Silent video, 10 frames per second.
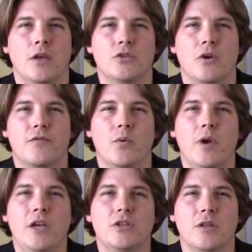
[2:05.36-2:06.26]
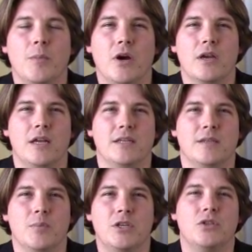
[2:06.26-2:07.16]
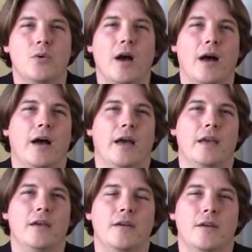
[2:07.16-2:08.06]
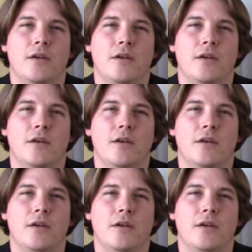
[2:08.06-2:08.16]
So if the wage in the market is simply too high,